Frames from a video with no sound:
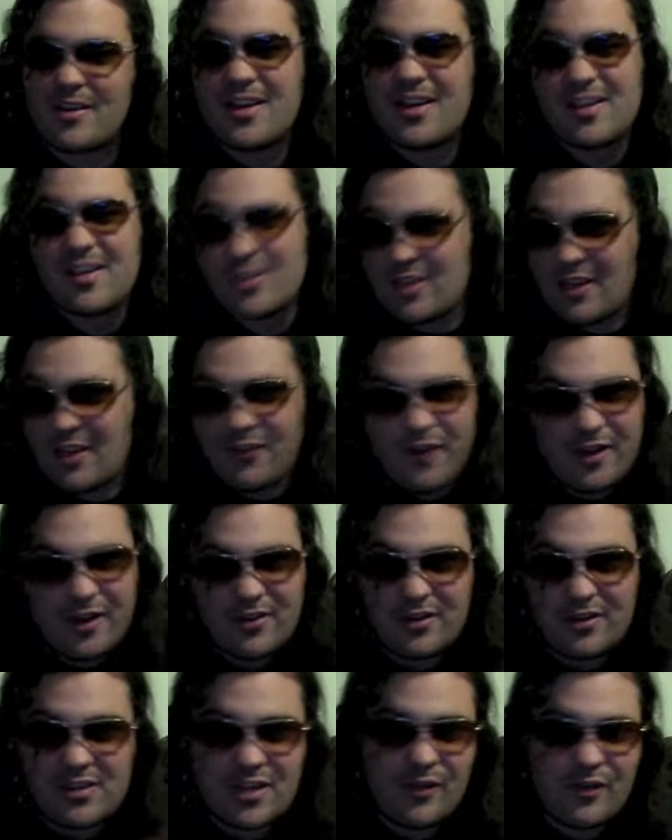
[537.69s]
The effects of the
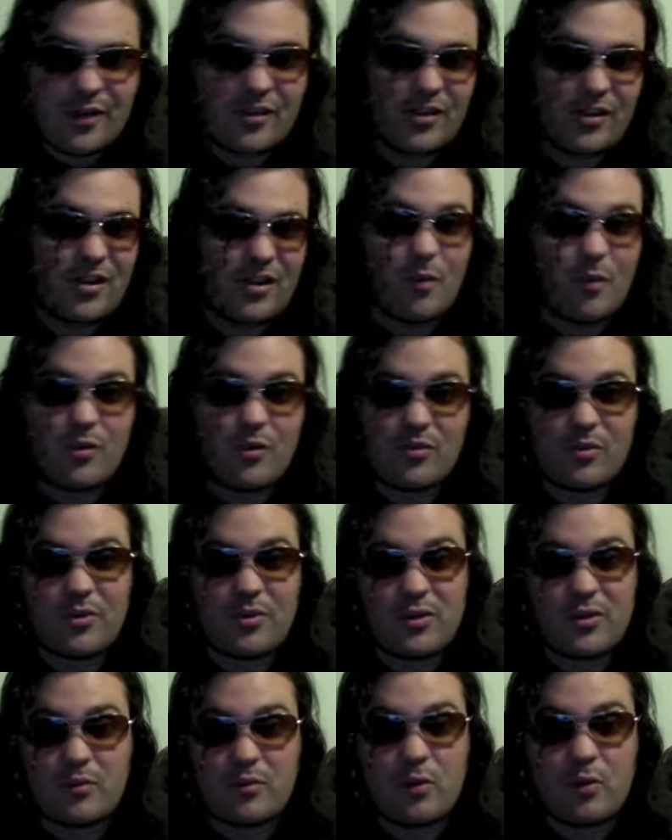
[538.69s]
T-Rex I thought was really
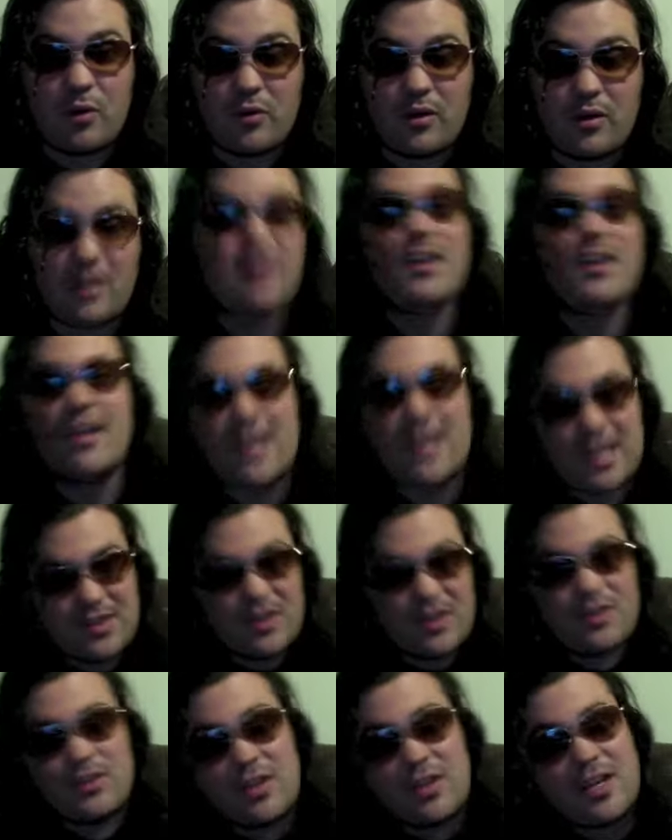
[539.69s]
well done, and
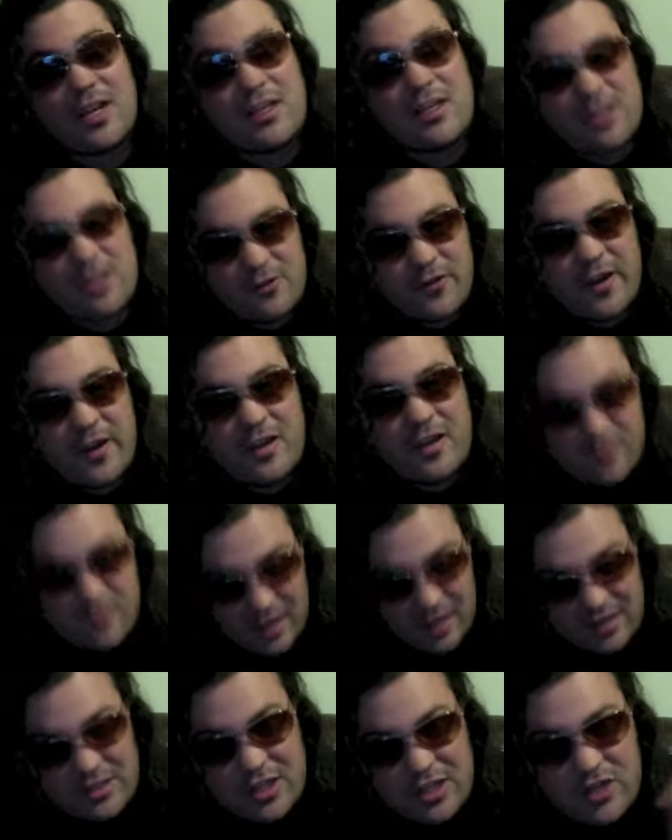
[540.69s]
the effects of that
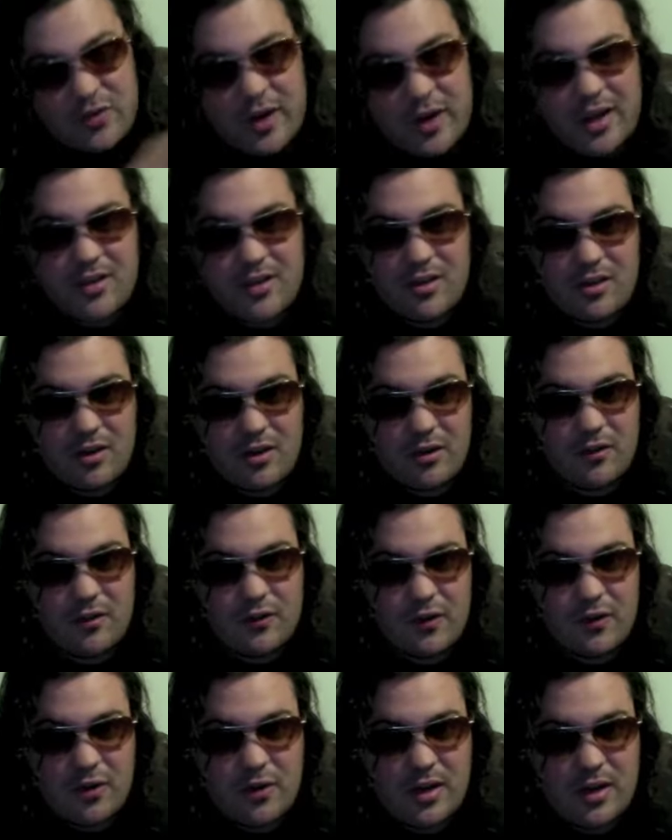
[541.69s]
T-Rex in Kung
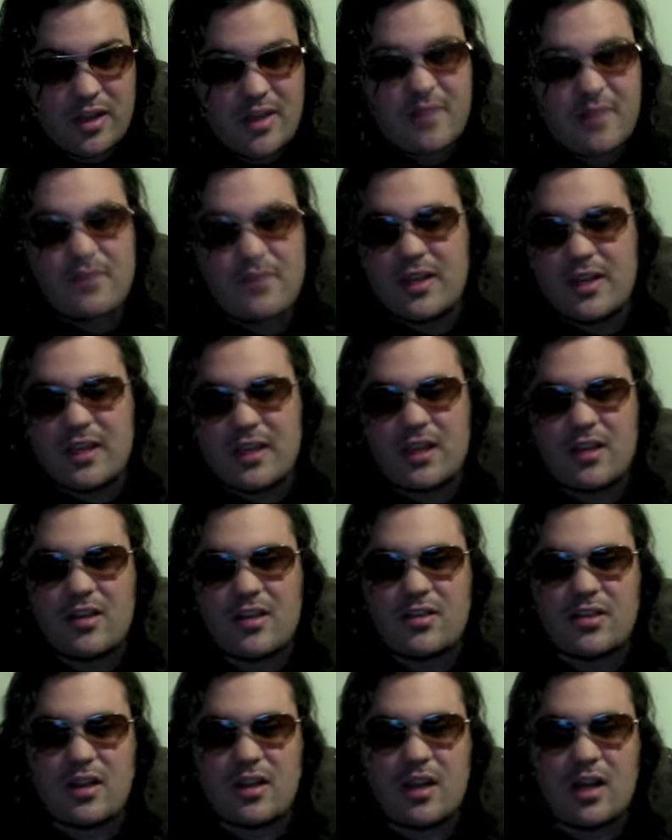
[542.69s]
Fury is
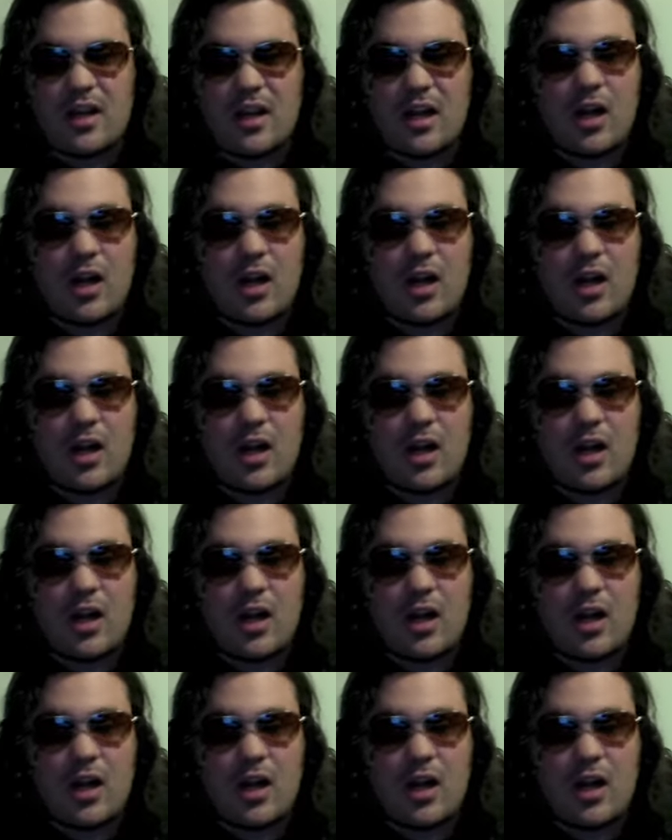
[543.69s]
a